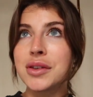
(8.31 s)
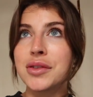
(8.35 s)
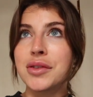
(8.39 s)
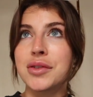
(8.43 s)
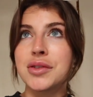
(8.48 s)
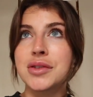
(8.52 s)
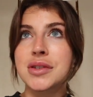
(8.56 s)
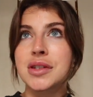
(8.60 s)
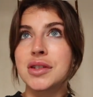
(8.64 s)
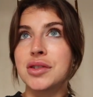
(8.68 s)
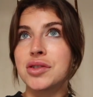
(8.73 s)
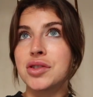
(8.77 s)

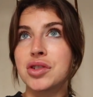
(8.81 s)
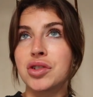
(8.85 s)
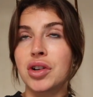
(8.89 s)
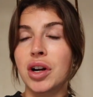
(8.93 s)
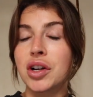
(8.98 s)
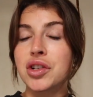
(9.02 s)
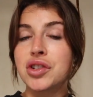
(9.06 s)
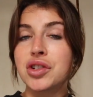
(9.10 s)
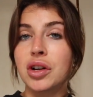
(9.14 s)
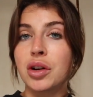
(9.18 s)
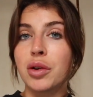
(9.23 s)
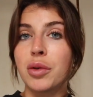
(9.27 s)
There's
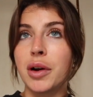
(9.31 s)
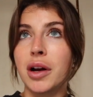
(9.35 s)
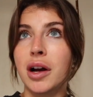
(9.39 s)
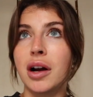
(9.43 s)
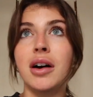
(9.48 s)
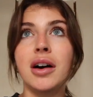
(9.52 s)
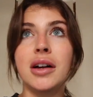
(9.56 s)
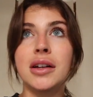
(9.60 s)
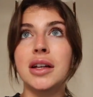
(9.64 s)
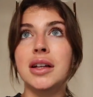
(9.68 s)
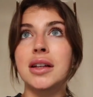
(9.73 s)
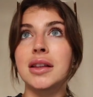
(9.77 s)
construction going
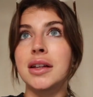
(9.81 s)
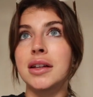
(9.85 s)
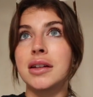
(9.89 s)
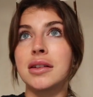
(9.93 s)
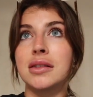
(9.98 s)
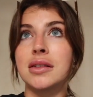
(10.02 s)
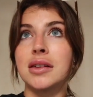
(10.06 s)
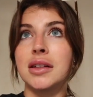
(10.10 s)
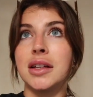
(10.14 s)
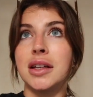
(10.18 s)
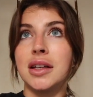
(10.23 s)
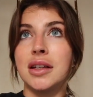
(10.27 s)
on
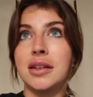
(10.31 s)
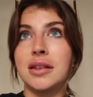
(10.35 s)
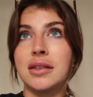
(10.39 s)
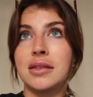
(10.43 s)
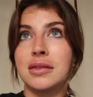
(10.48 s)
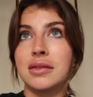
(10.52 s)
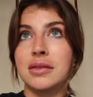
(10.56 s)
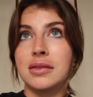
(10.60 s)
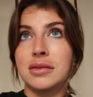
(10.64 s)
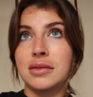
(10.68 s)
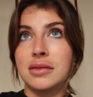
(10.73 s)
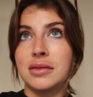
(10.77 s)
literally
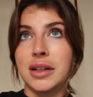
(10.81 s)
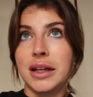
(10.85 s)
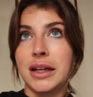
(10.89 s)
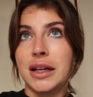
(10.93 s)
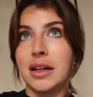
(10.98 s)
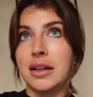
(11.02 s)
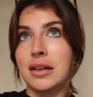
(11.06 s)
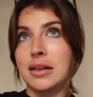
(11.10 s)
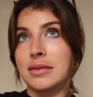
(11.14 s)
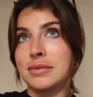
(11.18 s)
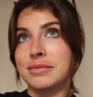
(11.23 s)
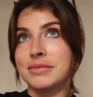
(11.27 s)

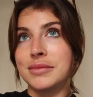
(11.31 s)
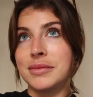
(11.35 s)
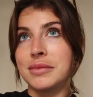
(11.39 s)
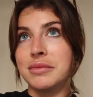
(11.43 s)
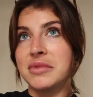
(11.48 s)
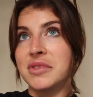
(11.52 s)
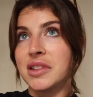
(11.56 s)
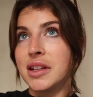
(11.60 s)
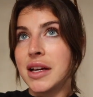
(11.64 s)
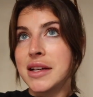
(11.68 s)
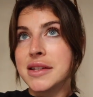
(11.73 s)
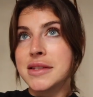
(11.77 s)
like
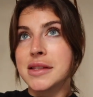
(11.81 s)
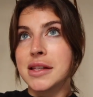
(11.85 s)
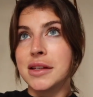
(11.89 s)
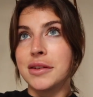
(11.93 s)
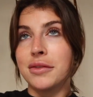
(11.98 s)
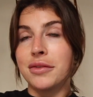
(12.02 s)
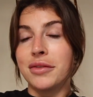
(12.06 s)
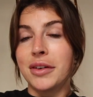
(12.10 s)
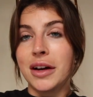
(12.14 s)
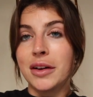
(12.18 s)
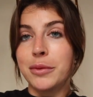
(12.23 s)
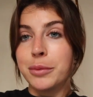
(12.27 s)
less than
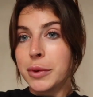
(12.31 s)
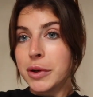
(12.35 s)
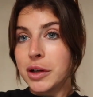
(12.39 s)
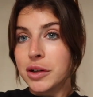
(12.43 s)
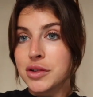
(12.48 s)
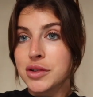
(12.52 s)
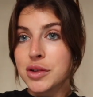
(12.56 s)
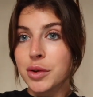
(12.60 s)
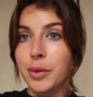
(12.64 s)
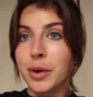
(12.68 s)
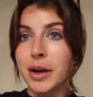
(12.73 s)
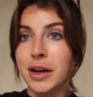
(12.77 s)
five
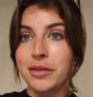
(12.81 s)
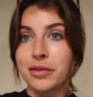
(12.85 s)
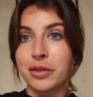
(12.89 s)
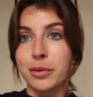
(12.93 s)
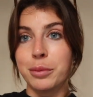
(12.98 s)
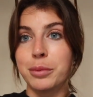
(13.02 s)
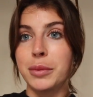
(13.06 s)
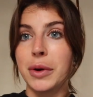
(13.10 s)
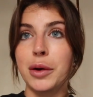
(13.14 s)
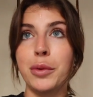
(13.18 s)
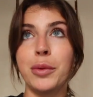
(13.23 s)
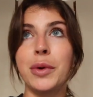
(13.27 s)
meters away
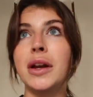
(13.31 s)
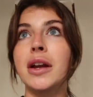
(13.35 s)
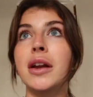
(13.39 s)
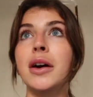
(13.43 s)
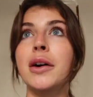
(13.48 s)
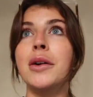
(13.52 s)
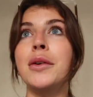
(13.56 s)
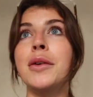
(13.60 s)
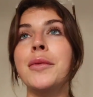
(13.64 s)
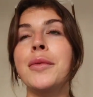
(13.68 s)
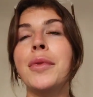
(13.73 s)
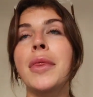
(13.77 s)
from my
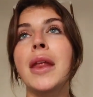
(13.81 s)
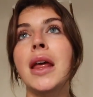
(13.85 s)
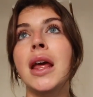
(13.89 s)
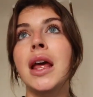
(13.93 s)
window